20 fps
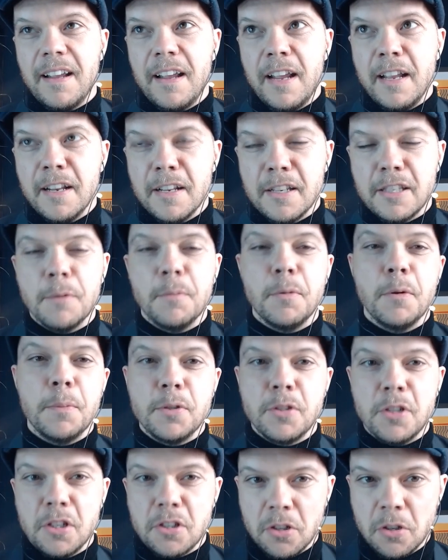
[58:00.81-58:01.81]
in a similar
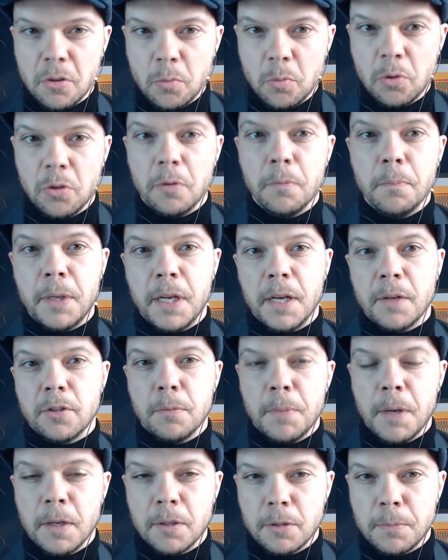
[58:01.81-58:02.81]
position that wouldn't be able to
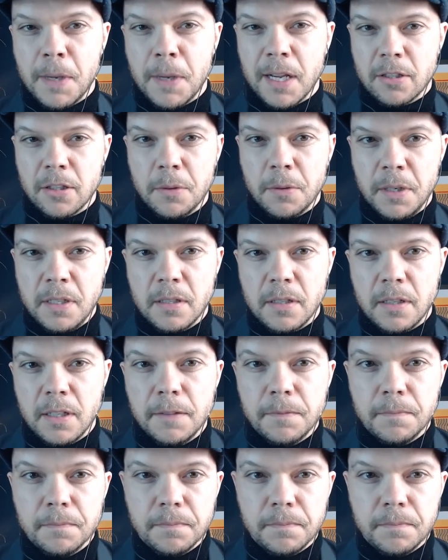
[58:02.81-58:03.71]
bounce back so easily.